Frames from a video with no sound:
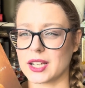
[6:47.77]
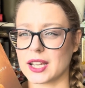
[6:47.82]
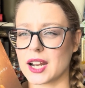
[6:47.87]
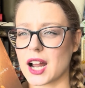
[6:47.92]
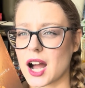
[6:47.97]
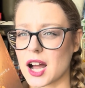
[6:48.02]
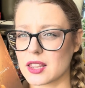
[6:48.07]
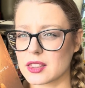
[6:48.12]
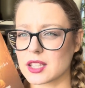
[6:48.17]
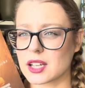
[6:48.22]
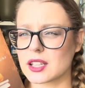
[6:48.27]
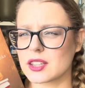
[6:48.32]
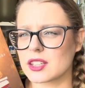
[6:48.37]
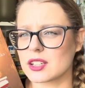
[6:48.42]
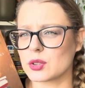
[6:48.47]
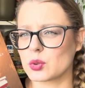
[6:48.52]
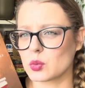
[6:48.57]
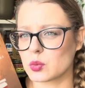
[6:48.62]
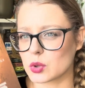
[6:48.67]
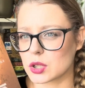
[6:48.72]
another
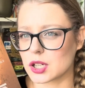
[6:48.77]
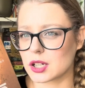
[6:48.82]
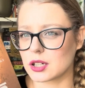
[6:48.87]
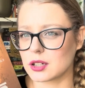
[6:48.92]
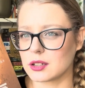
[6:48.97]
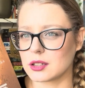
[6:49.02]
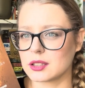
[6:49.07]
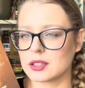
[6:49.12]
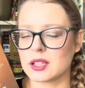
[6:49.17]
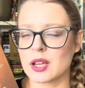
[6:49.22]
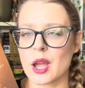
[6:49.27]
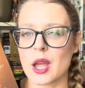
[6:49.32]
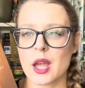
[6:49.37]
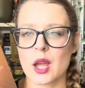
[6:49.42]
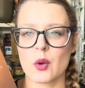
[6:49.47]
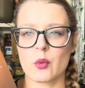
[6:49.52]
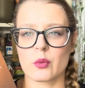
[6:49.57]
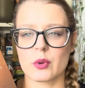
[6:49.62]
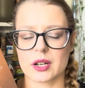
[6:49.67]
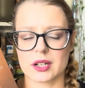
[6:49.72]
world
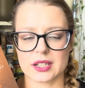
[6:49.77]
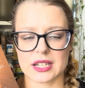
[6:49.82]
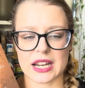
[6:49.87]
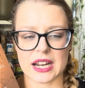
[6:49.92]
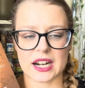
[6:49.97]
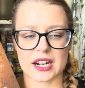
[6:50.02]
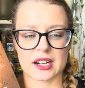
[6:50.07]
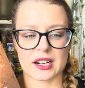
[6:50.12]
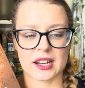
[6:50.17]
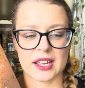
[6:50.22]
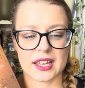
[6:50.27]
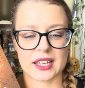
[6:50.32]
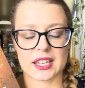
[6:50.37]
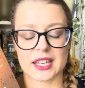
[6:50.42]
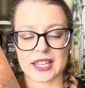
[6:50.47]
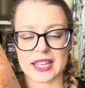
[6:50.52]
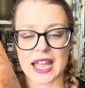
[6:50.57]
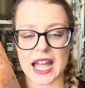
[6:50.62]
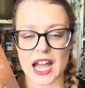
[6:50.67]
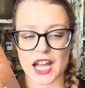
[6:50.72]
where there he
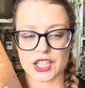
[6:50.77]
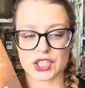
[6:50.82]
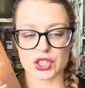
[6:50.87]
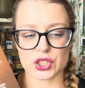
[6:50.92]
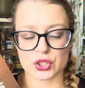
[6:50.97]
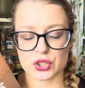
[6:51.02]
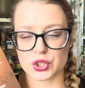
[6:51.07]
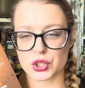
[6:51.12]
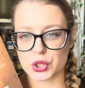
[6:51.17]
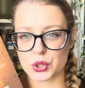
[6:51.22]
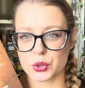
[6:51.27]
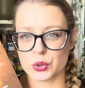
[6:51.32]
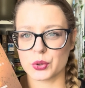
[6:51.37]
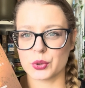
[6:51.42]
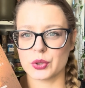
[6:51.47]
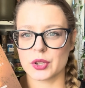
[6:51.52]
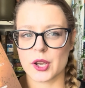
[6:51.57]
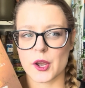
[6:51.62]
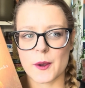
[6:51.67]
has to